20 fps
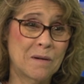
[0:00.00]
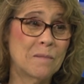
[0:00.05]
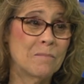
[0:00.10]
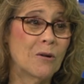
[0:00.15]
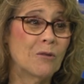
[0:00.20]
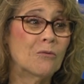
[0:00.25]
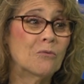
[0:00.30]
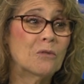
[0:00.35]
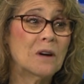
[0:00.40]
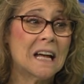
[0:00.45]

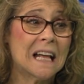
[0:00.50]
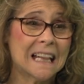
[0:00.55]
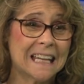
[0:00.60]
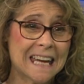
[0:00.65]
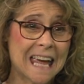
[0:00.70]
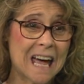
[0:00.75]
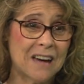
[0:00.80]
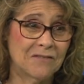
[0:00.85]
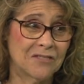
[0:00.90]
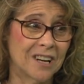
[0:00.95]
people really
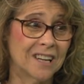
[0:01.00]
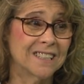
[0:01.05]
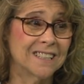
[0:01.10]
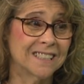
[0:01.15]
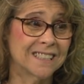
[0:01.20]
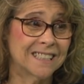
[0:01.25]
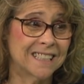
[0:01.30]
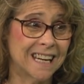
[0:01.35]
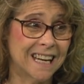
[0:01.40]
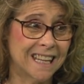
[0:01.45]
have to
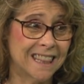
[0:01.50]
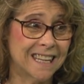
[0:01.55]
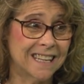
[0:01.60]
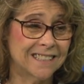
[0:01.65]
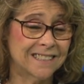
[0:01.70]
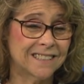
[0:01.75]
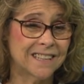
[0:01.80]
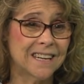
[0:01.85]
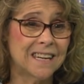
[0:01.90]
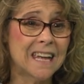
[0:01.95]
understand
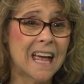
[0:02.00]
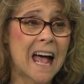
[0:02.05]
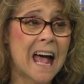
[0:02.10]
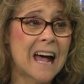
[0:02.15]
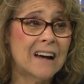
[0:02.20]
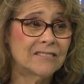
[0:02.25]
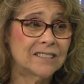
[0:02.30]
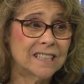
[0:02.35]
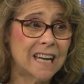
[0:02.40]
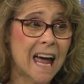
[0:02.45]
this.
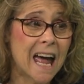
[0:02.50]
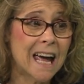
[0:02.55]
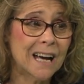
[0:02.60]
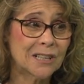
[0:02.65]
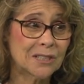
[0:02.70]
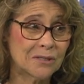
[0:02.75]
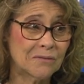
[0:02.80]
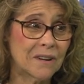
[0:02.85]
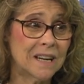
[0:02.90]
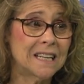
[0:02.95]
Our
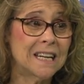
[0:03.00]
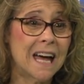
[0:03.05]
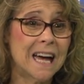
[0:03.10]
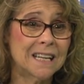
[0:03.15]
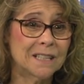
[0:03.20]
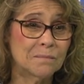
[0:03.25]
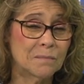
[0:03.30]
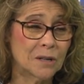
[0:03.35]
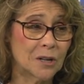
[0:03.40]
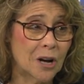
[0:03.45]
tax rate
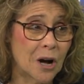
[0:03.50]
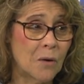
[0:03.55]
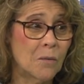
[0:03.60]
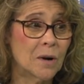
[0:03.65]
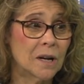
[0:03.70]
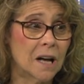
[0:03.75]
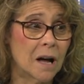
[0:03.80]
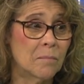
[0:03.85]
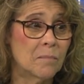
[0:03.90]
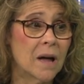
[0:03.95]
has been
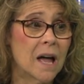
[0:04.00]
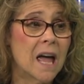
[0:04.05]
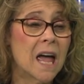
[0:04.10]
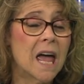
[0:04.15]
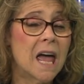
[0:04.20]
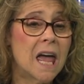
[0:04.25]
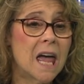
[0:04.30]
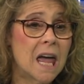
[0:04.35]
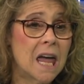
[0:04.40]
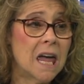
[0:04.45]
going up
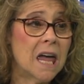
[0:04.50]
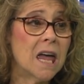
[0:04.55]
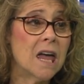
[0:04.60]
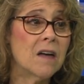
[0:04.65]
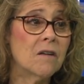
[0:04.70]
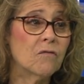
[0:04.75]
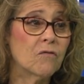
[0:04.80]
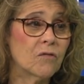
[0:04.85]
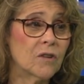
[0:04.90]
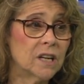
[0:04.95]

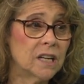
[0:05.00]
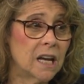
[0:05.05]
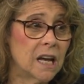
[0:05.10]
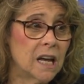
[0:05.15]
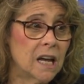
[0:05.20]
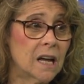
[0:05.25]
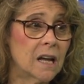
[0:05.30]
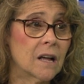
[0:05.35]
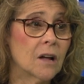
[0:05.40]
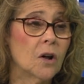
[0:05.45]
every
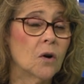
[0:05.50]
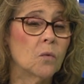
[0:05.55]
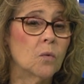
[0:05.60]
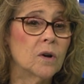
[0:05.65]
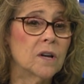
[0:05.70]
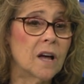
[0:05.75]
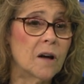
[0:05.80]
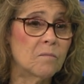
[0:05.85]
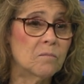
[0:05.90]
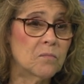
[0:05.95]
year.
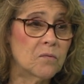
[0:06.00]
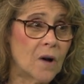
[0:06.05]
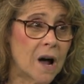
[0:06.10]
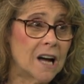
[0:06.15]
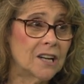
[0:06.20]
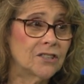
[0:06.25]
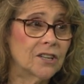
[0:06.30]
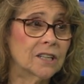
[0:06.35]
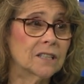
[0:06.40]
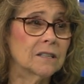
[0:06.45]
We have
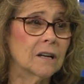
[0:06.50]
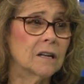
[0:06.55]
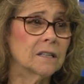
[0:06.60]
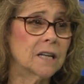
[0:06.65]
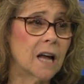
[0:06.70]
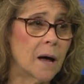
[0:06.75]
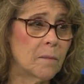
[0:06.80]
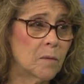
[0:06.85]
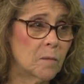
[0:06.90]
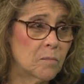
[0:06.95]
projects on
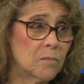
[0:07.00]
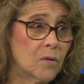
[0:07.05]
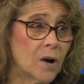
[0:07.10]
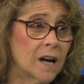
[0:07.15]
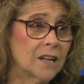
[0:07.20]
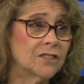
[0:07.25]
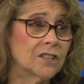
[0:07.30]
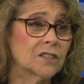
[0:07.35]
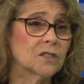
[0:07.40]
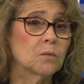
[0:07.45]
top of
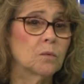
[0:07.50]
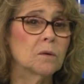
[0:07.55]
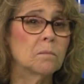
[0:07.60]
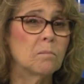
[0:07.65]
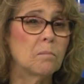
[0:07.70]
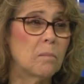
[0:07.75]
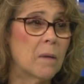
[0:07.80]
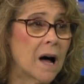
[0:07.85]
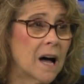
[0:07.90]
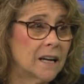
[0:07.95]
projects. We
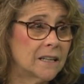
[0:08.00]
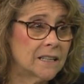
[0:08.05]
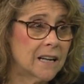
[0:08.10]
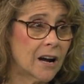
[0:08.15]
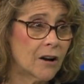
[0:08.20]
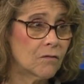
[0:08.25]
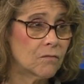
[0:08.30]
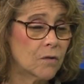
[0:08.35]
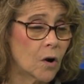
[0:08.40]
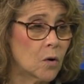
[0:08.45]
bond
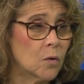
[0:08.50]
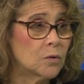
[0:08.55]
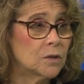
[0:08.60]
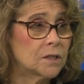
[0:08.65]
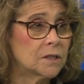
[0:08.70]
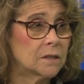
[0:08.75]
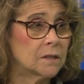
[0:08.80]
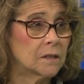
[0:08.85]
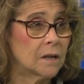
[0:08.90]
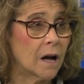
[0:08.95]
our
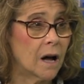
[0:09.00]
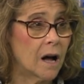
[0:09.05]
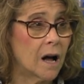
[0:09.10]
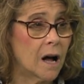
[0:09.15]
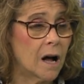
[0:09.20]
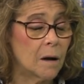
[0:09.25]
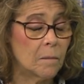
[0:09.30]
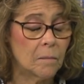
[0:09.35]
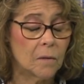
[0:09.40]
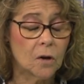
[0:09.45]
roads.
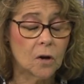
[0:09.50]
Um,